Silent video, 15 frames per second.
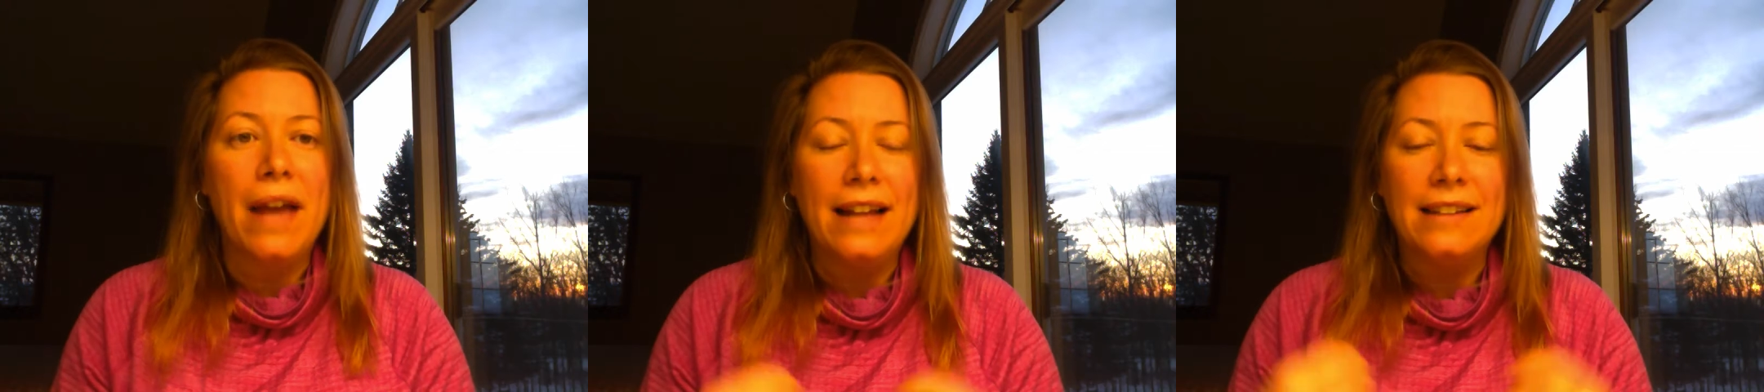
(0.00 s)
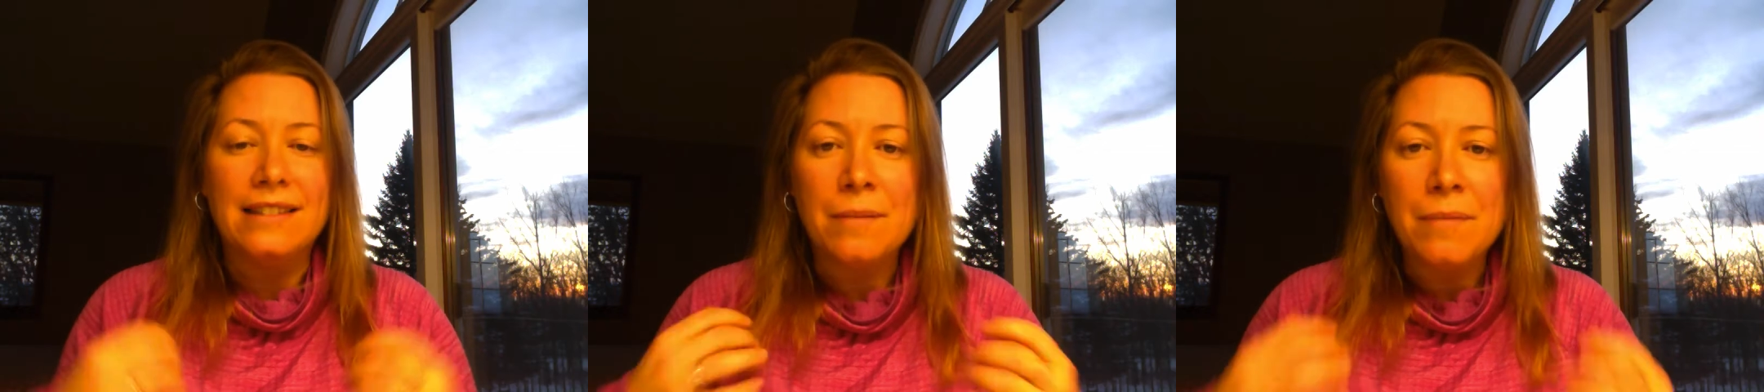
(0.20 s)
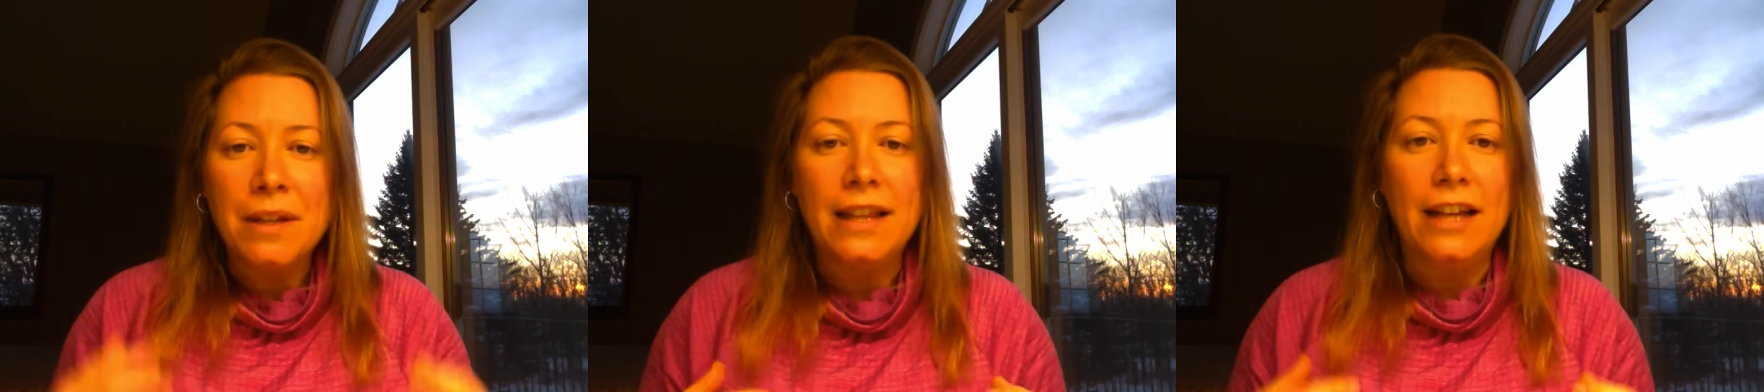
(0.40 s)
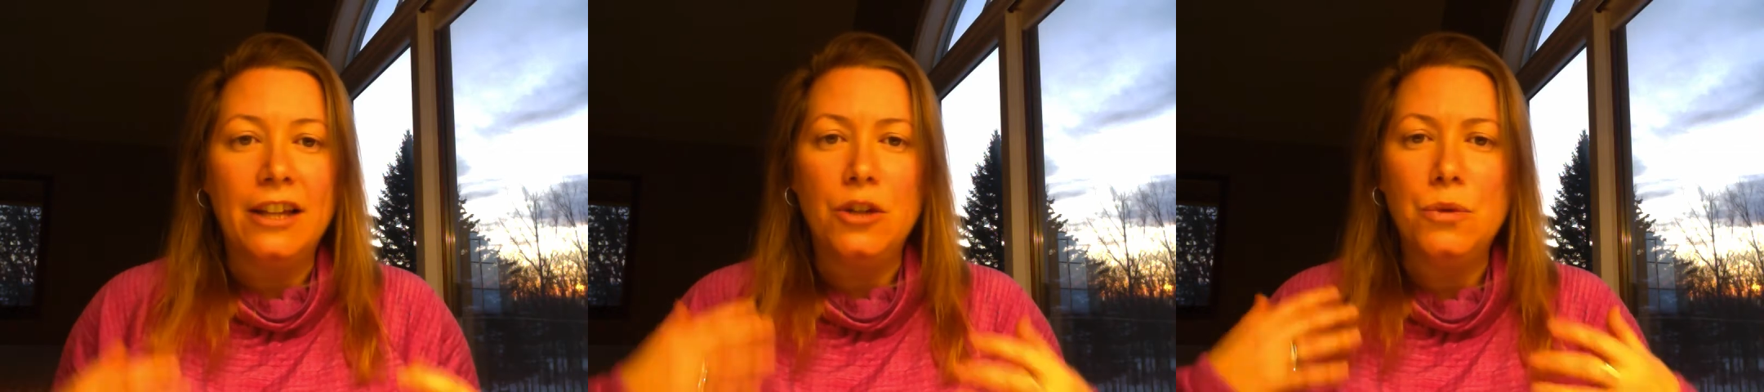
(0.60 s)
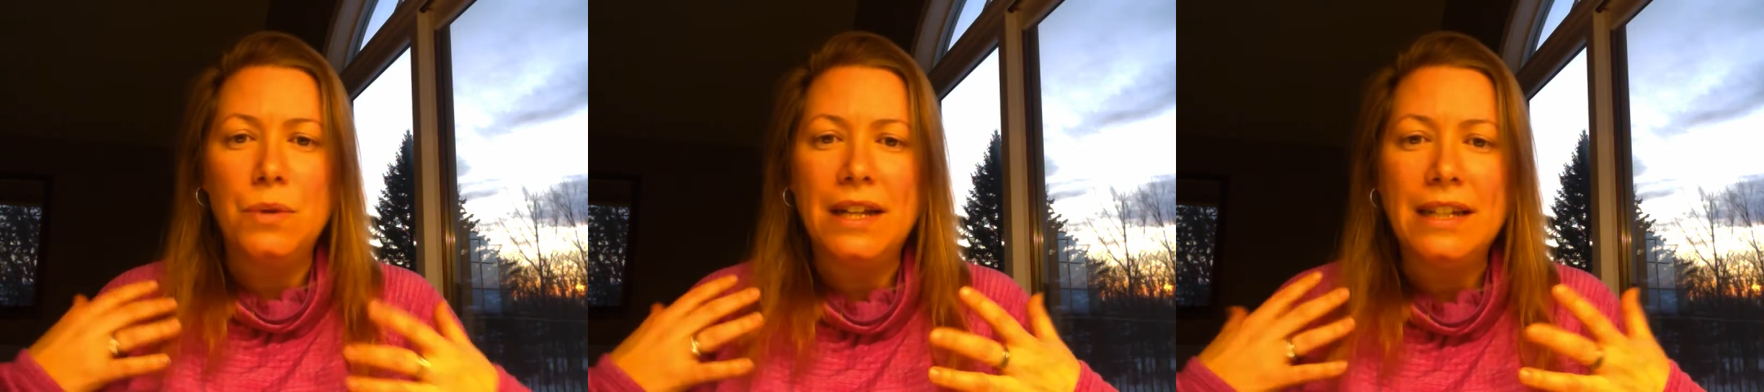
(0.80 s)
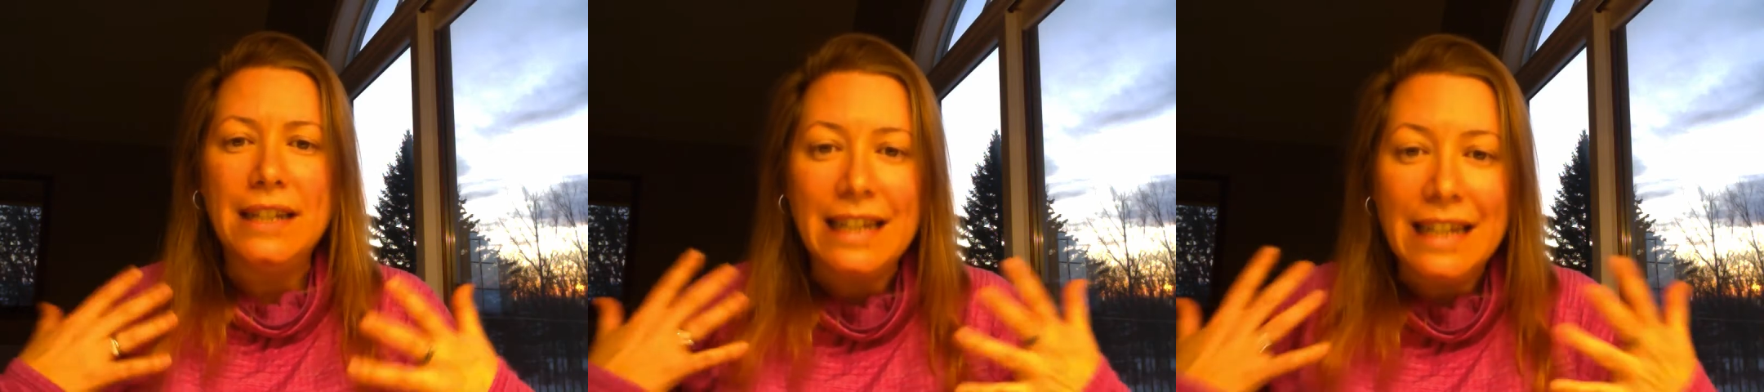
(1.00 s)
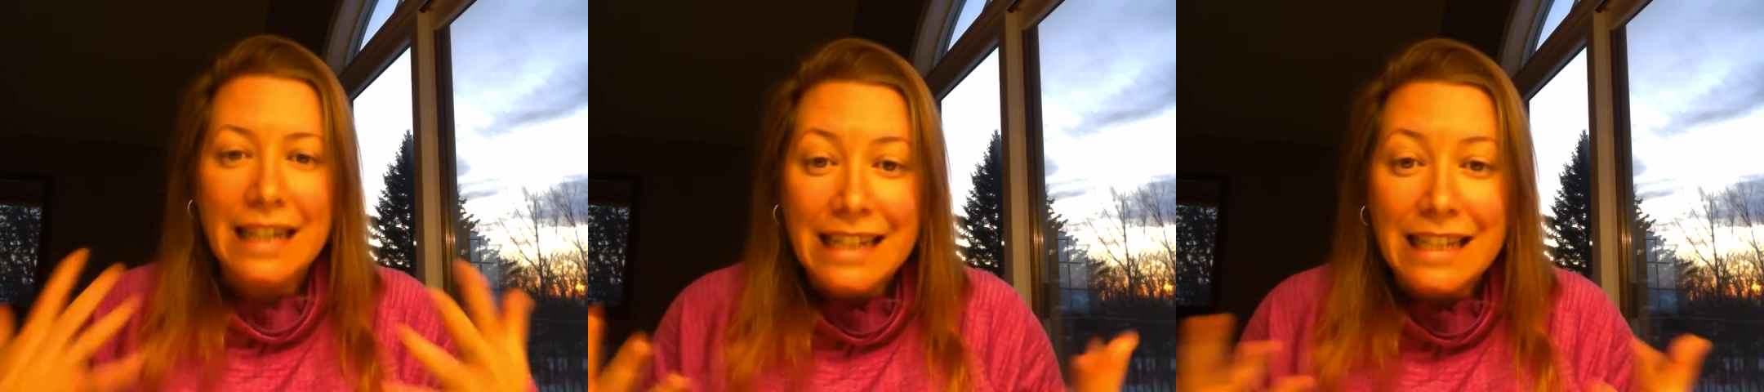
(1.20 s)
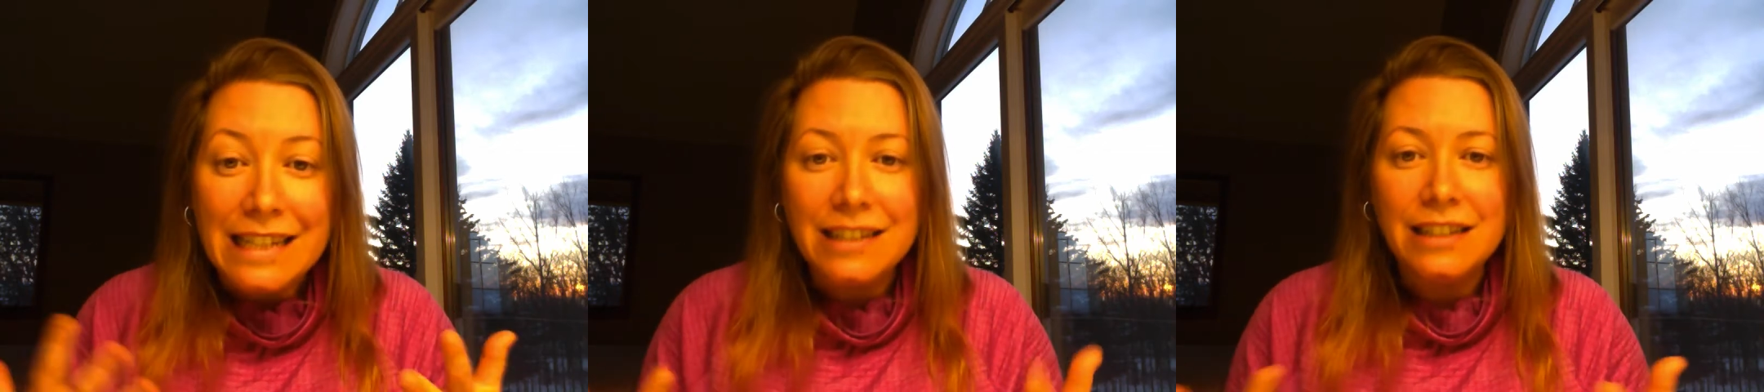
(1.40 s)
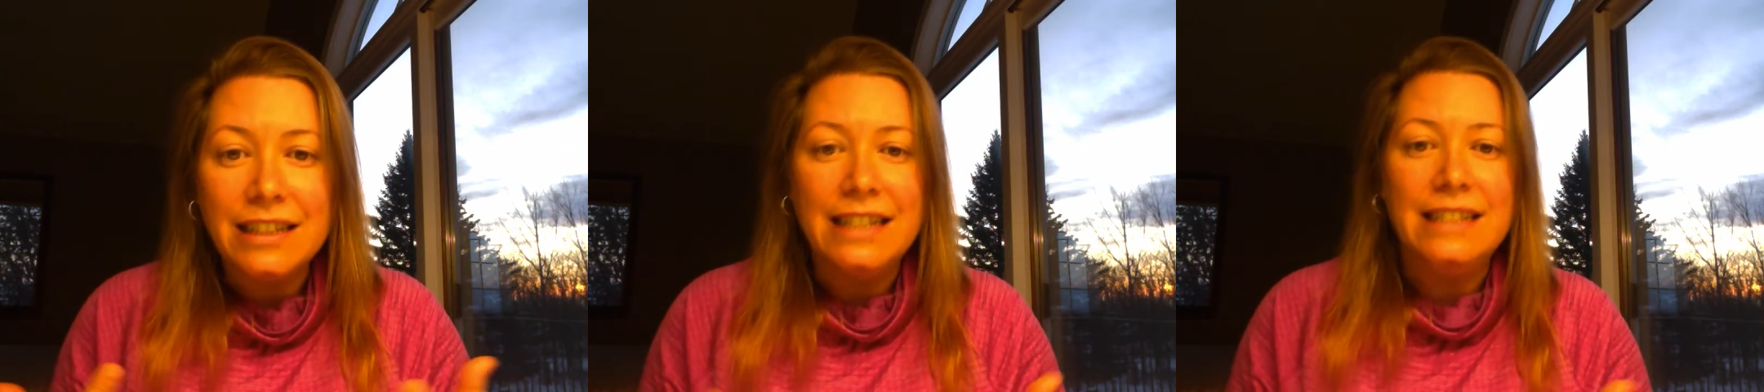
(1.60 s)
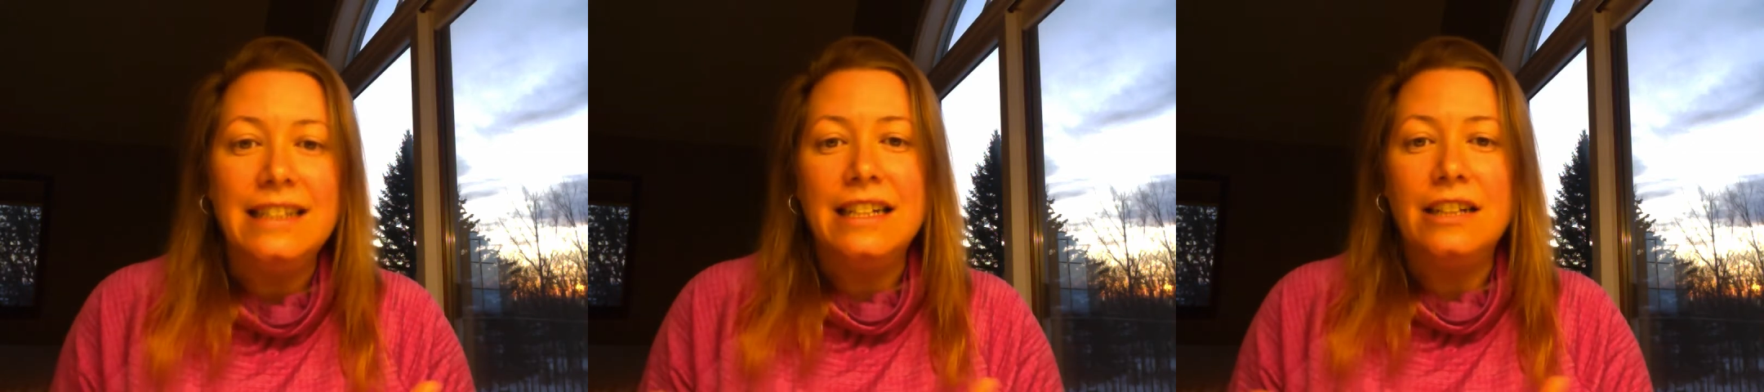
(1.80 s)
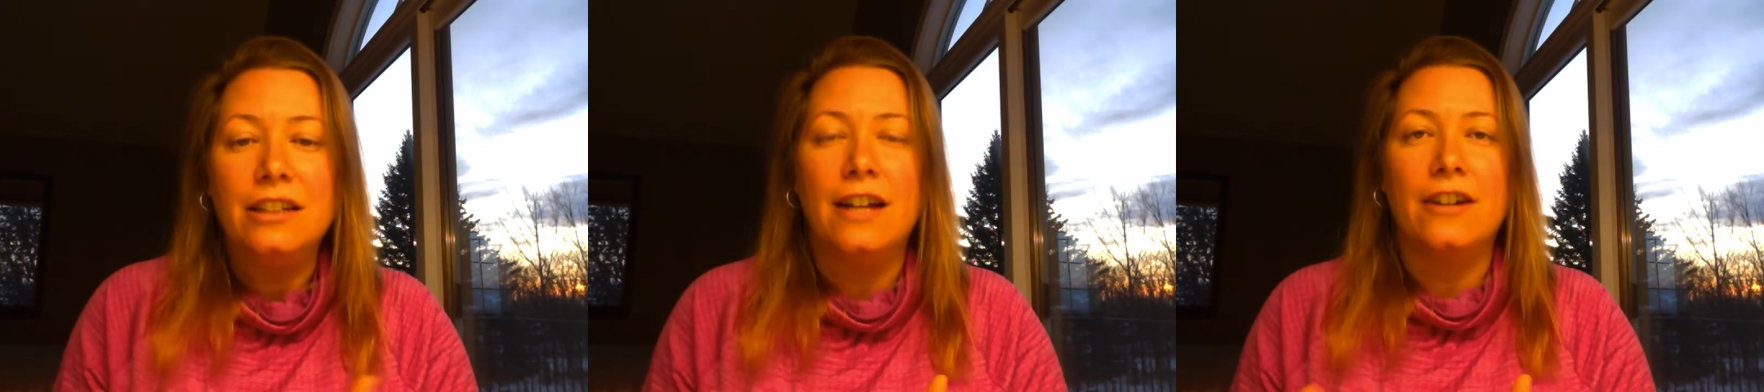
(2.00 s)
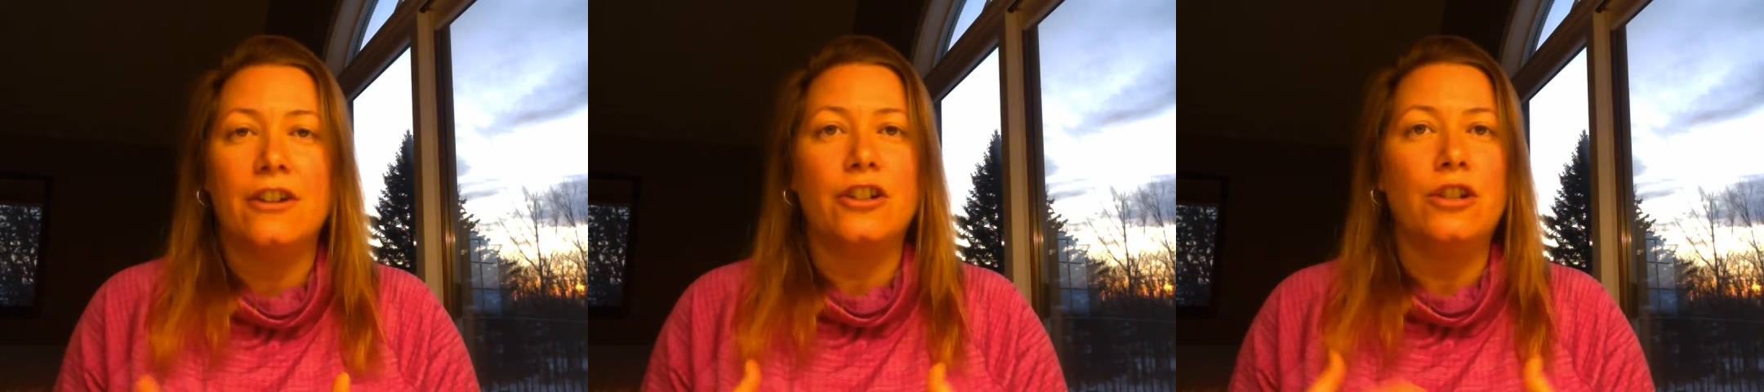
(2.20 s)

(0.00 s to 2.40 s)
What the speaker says: and something that you can easily declutter,